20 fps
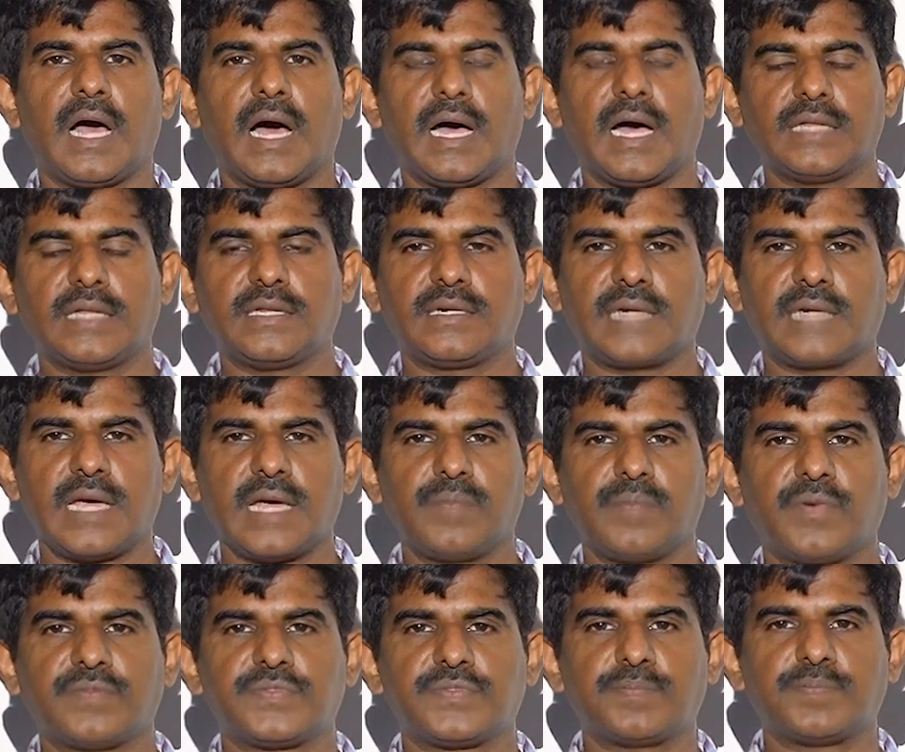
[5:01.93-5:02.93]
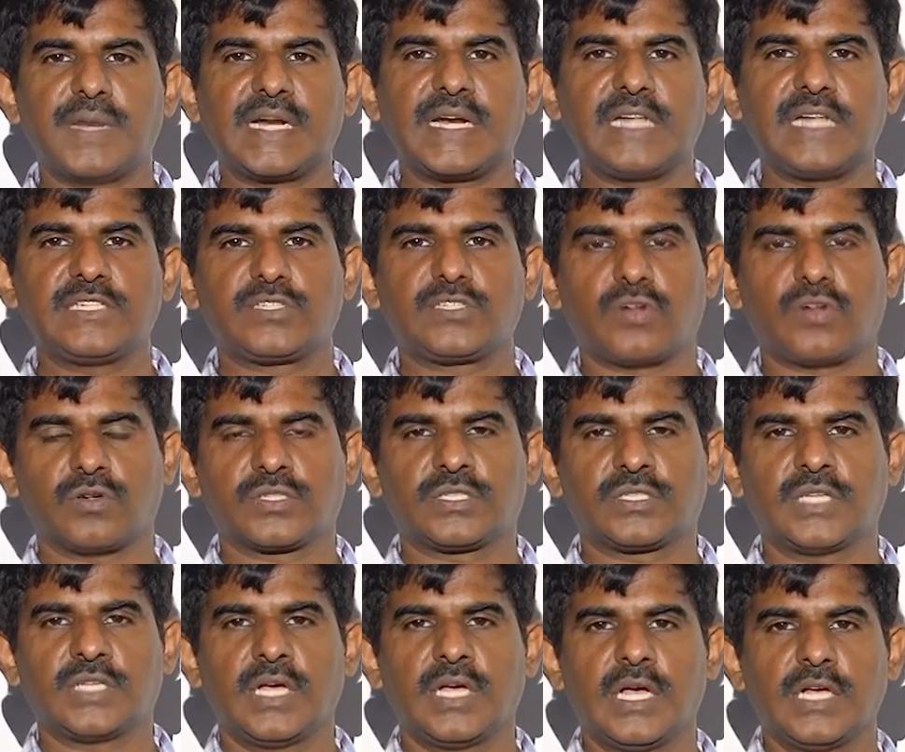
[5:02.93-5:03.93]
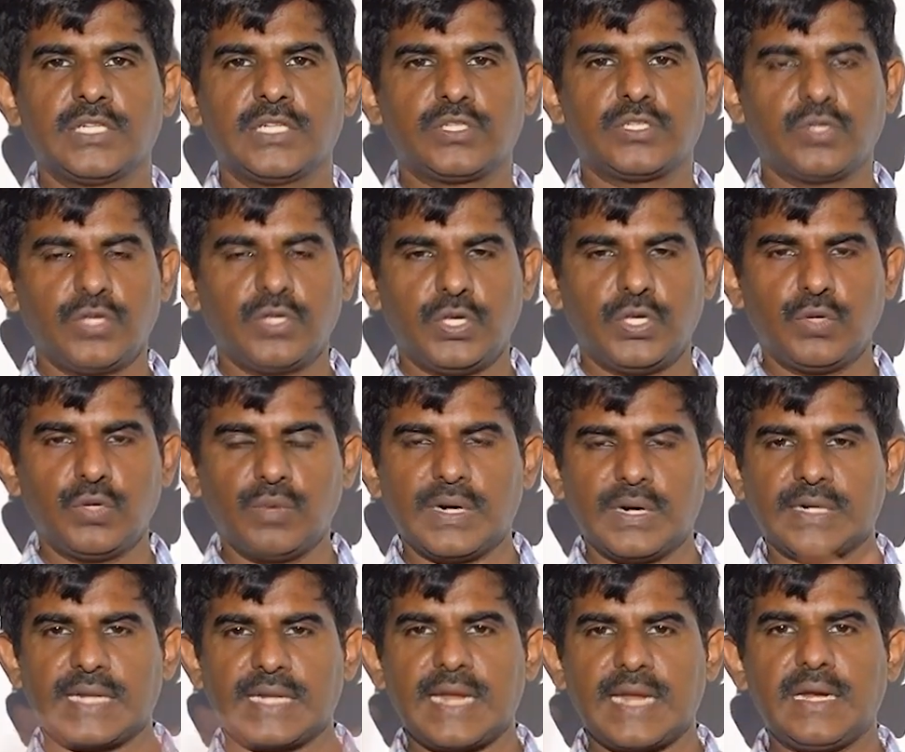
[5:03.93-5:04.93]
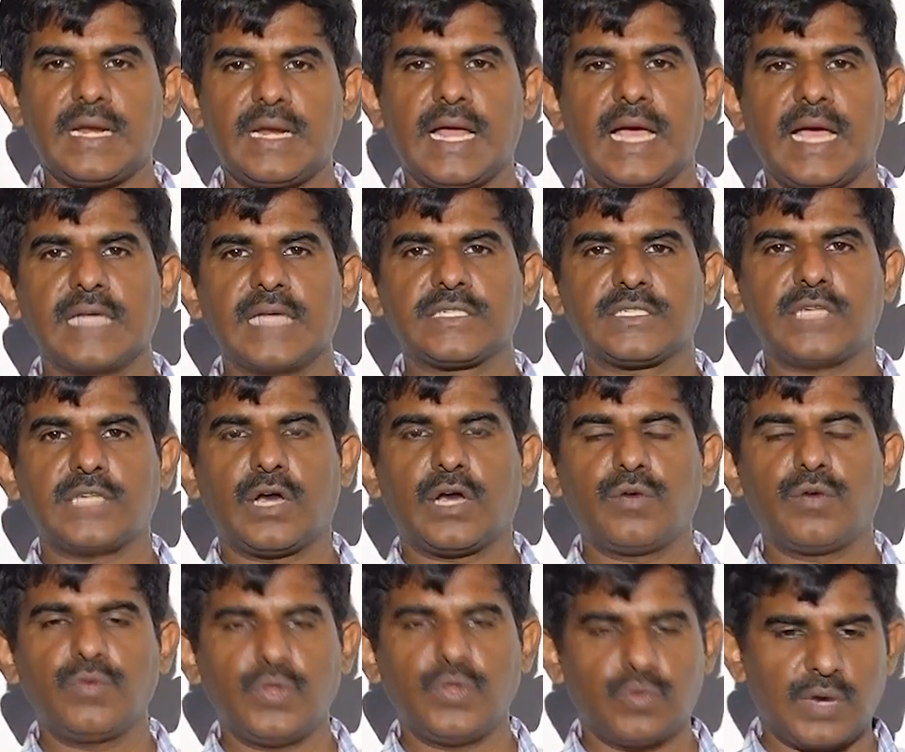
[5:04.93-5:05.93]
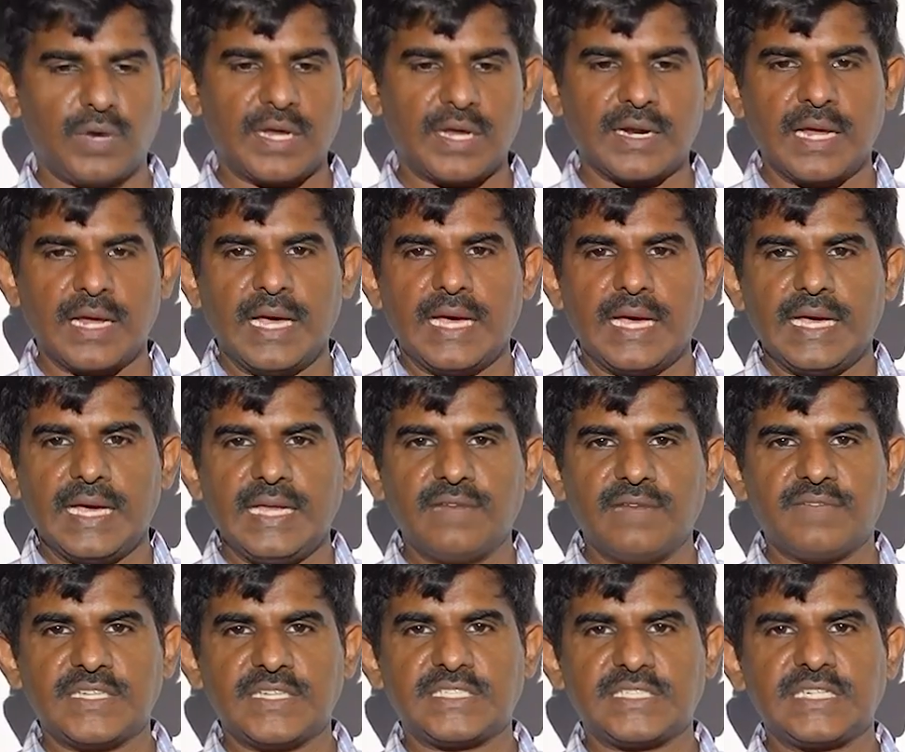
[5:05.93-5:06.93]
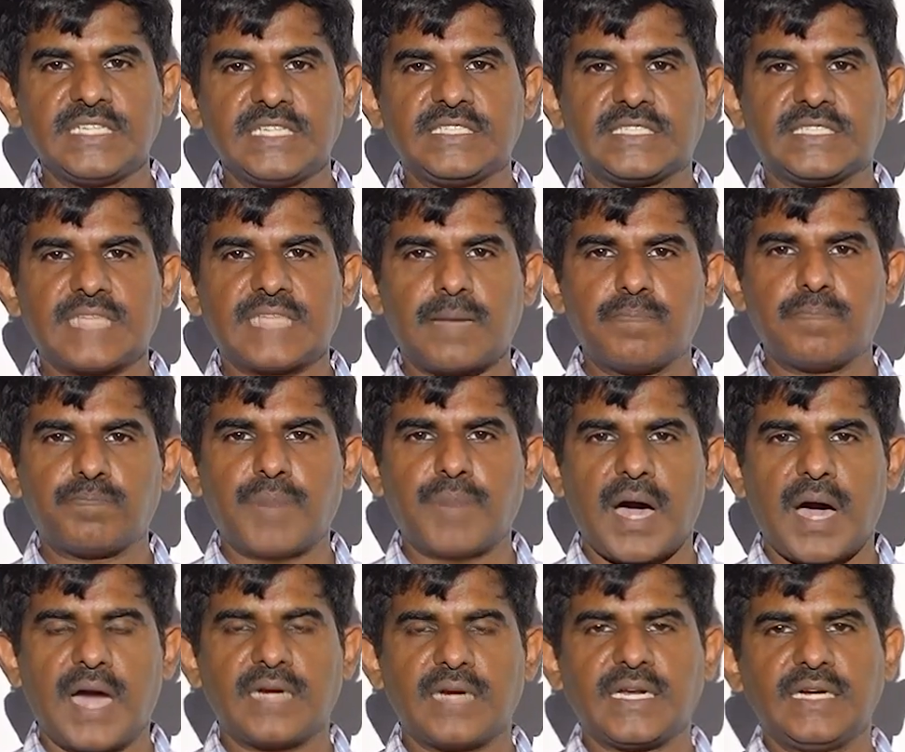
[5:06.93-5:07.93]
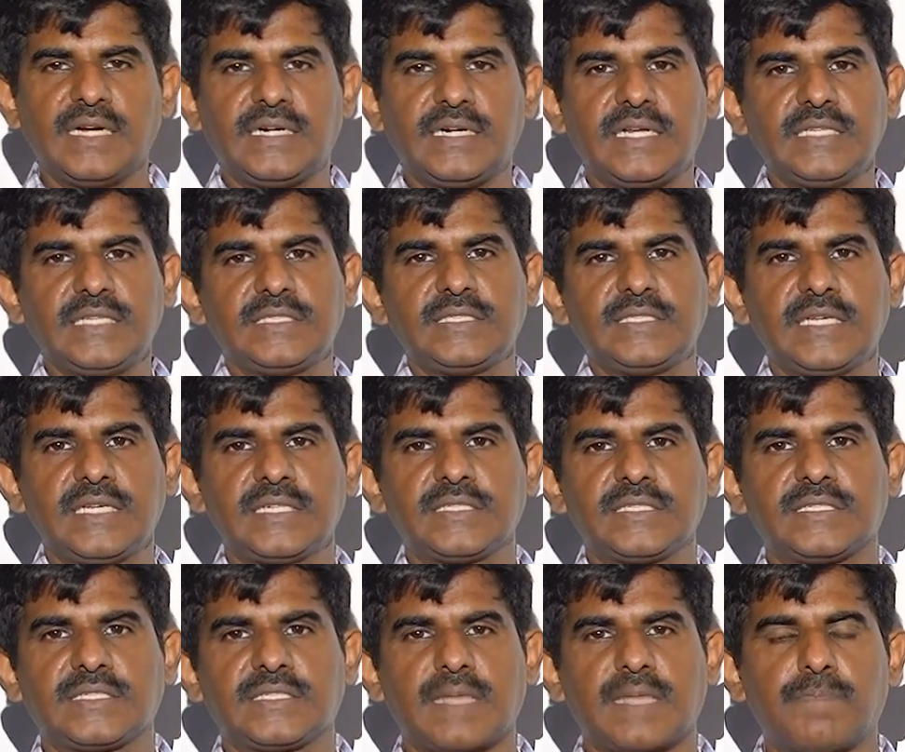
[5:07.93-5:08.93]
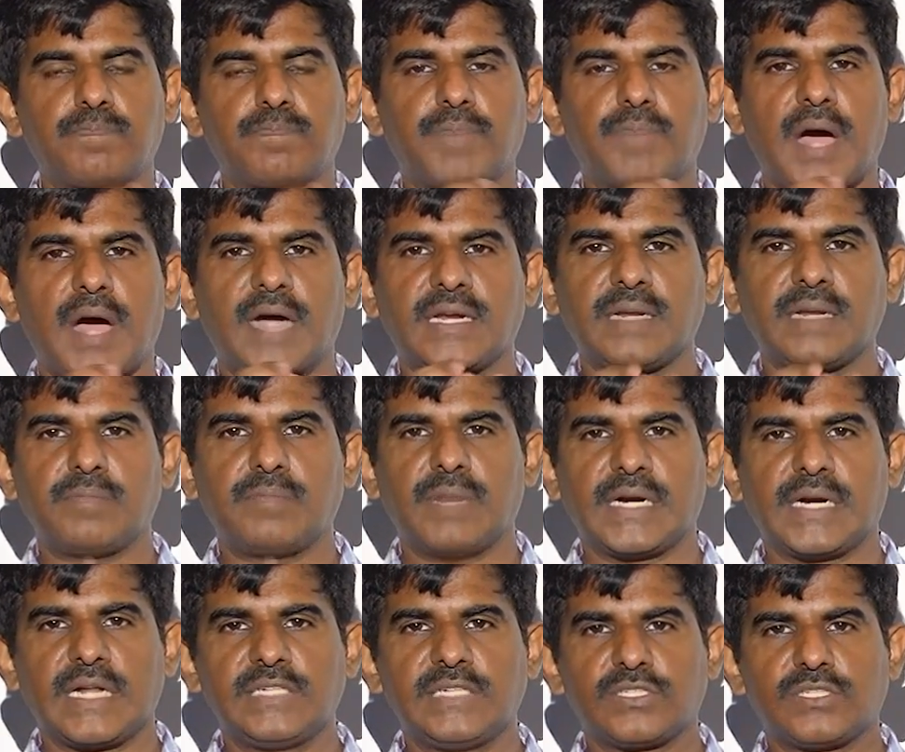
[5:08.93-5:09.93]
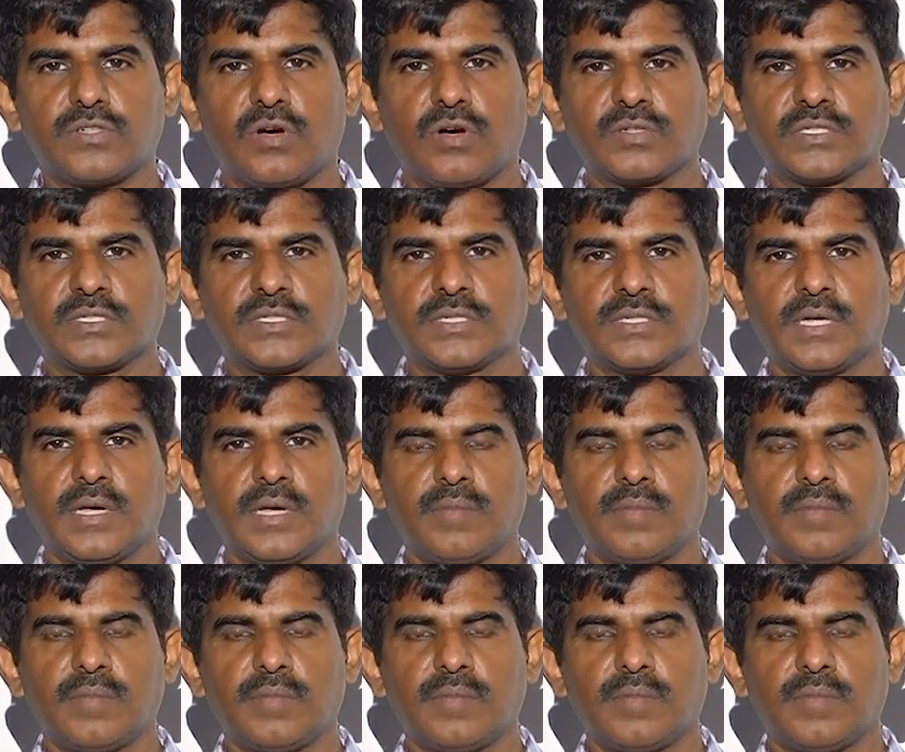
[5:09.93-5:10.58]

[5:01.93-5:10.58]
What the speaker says: other type of metal stocks. So your 10 lakhs, now you are investing some part in TCS, some part in metal stocks,